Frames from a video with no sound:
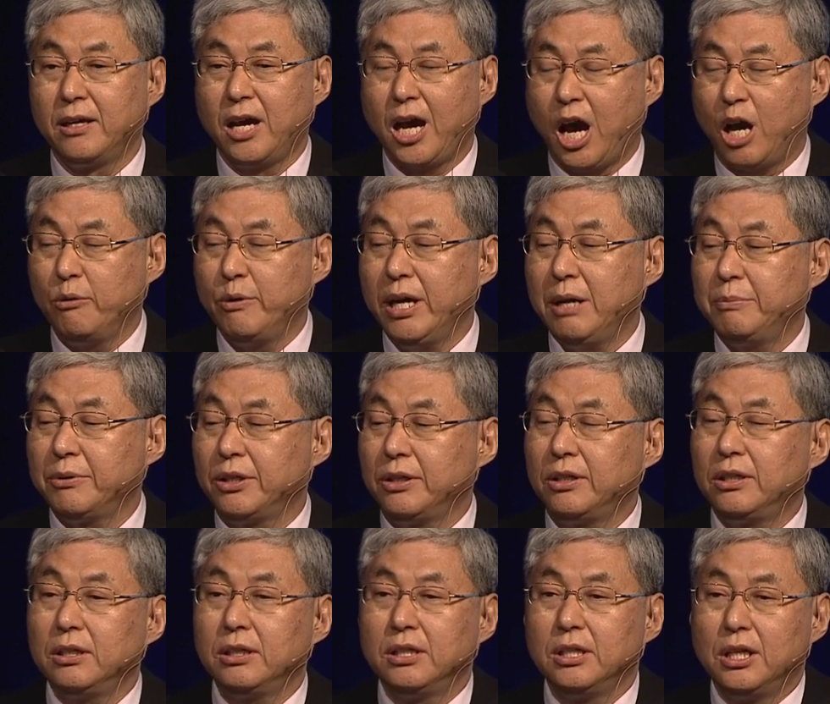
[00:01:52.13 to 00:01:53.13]

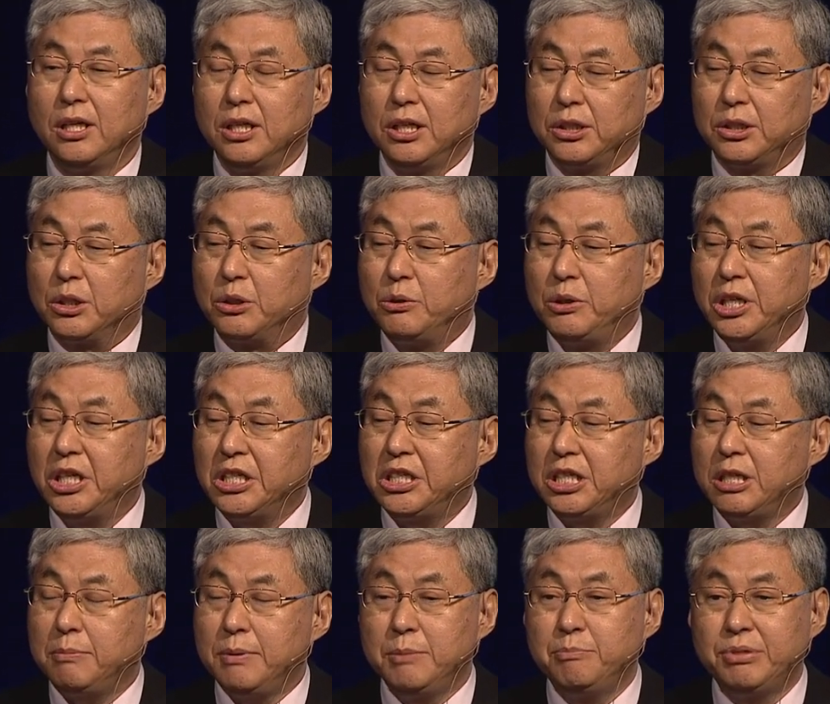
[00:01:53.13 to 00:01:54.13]
However, the real
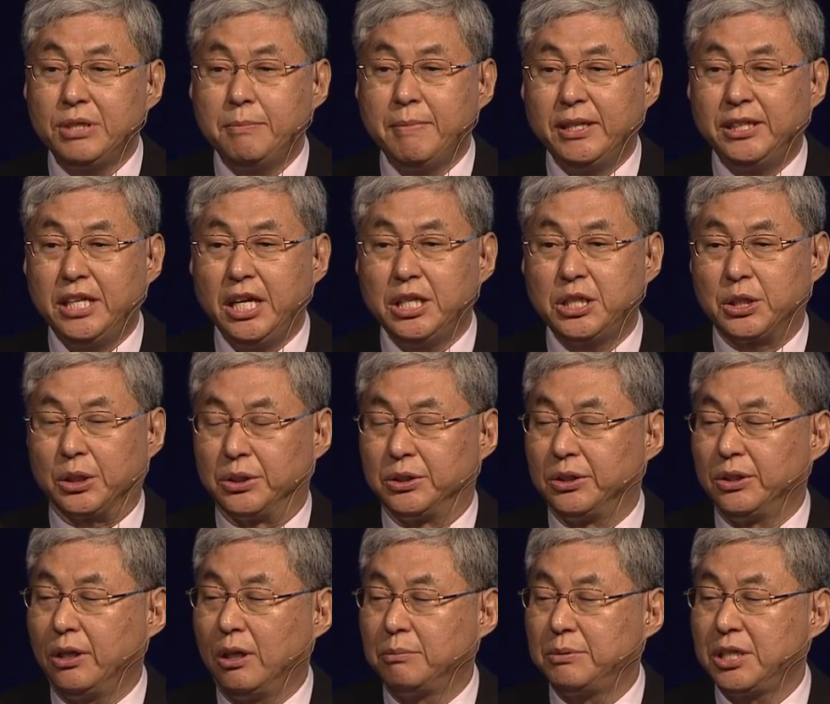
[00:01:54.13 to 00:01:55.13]
chip
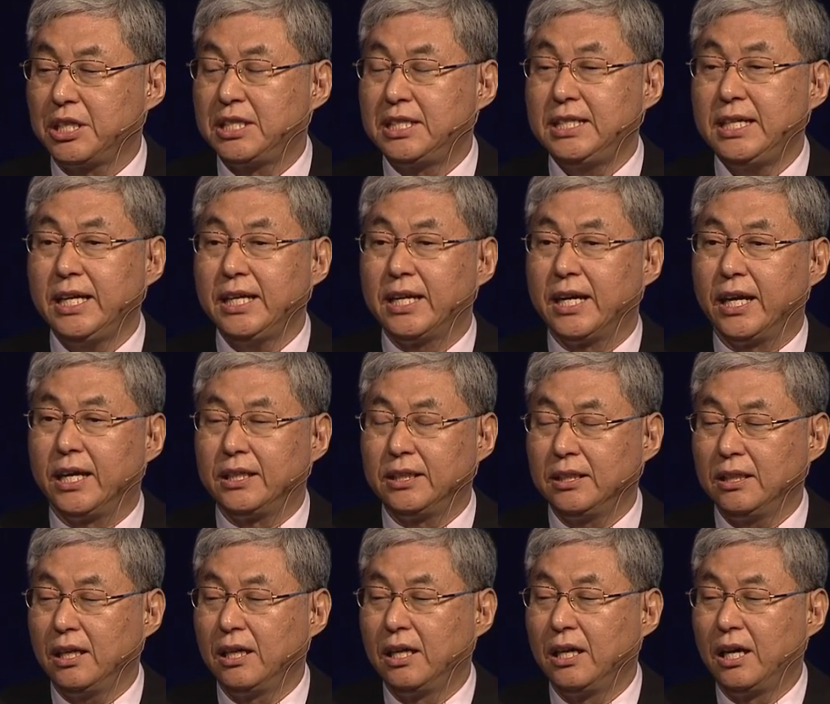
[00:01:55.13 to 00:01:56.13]
implementation of the
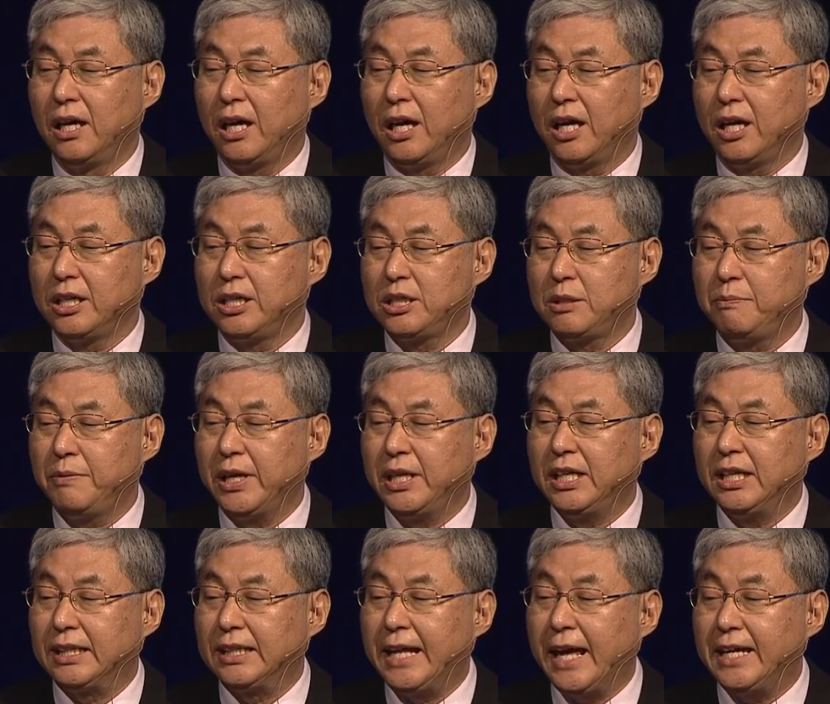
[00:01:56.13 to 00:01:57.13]
CNN is
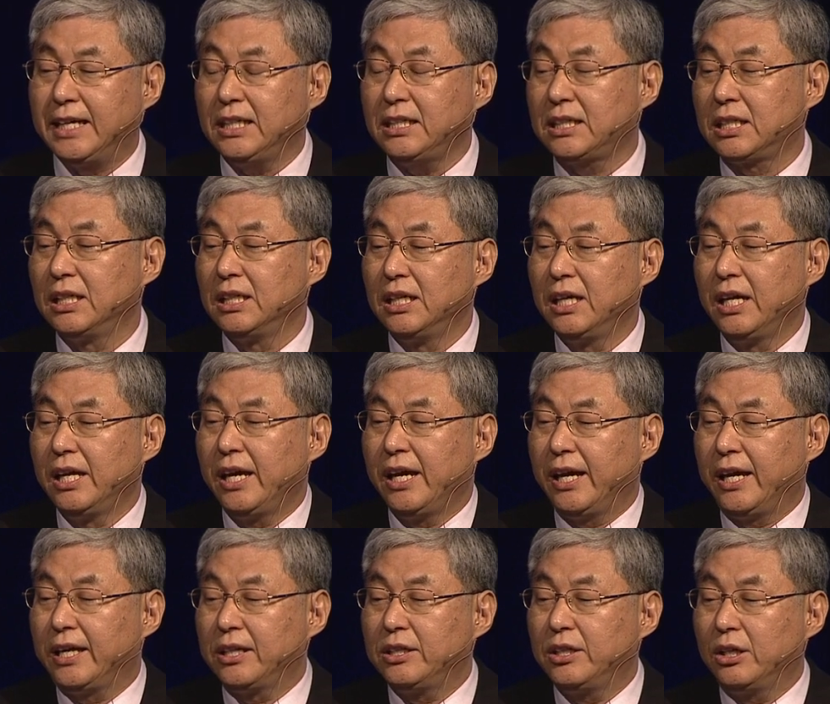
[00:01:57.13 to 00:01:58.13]
very late,
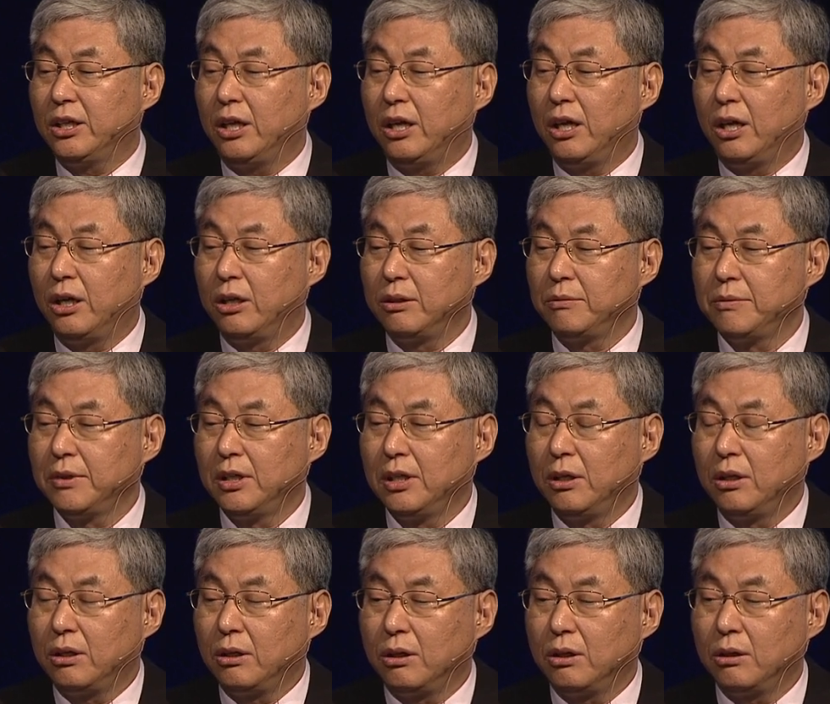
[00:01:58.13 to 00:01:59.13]
and
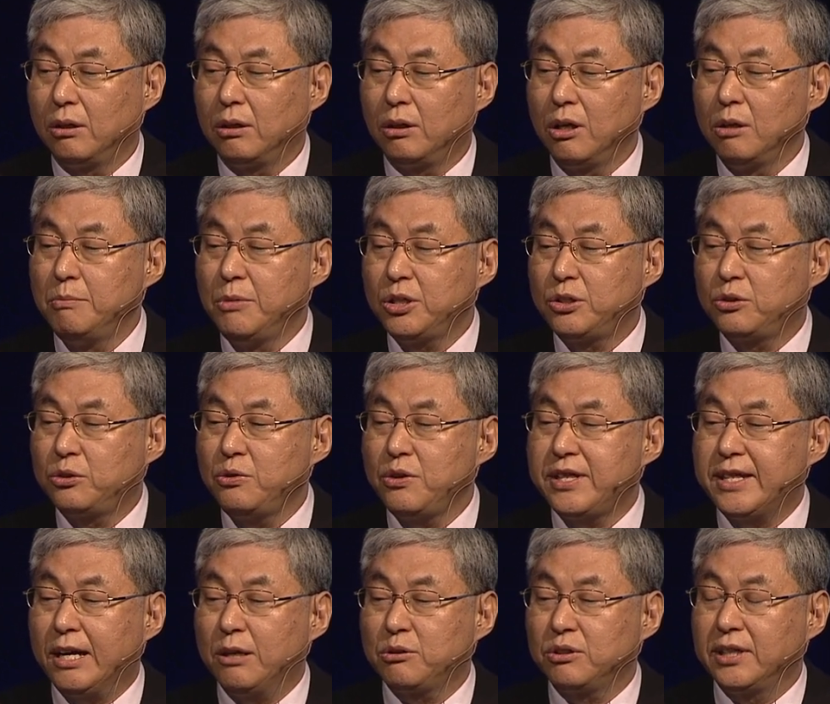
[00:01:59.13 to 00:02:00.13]
almost
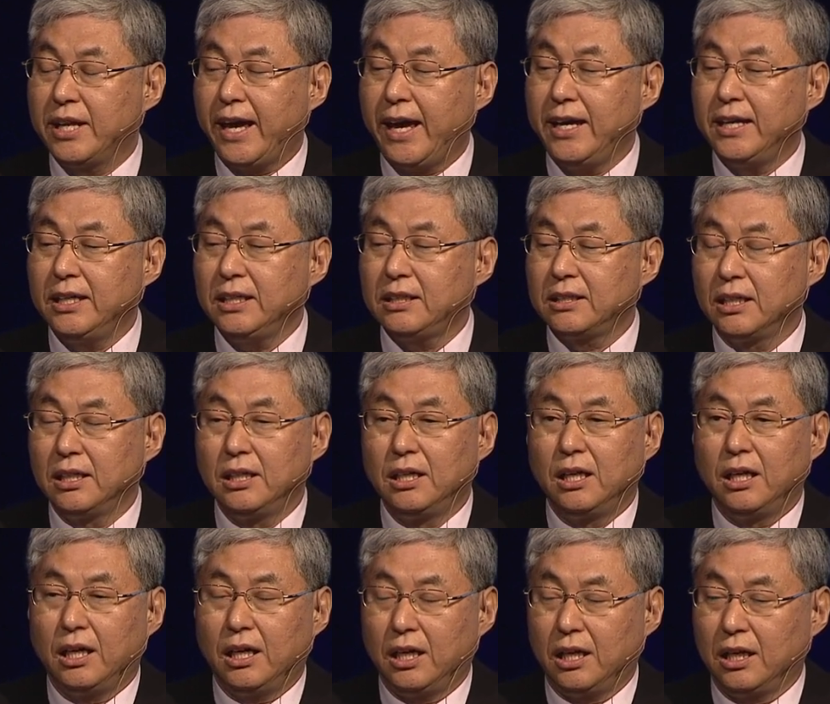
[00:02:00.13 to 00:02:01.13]
2008,
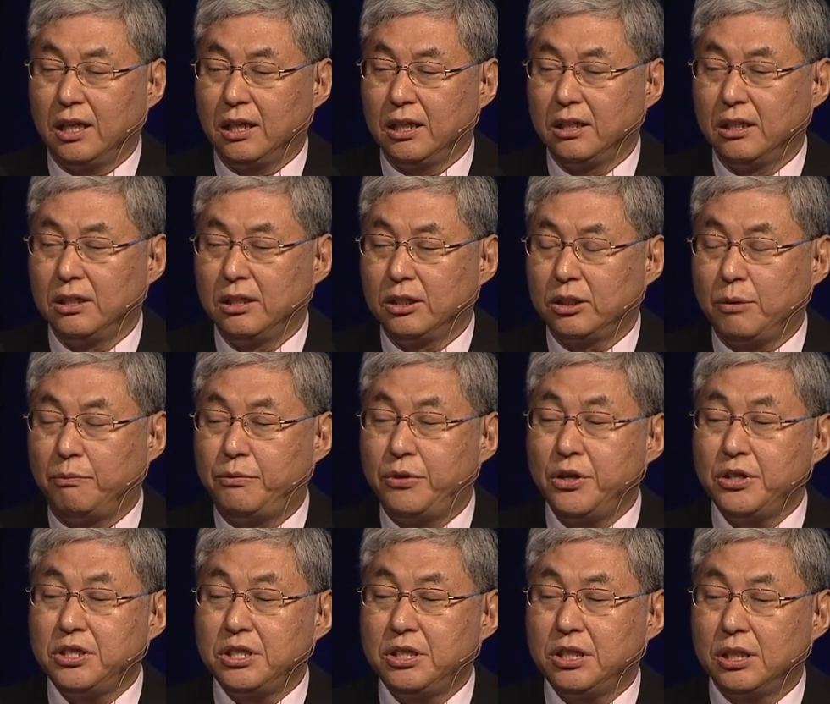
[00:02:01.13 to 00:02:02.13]
the
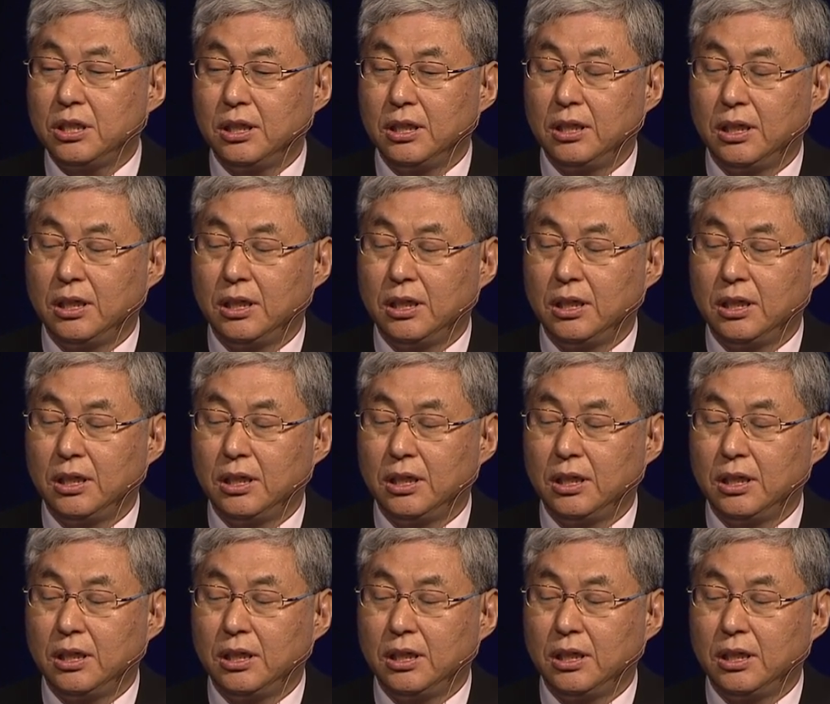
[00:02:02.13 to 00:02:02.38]
first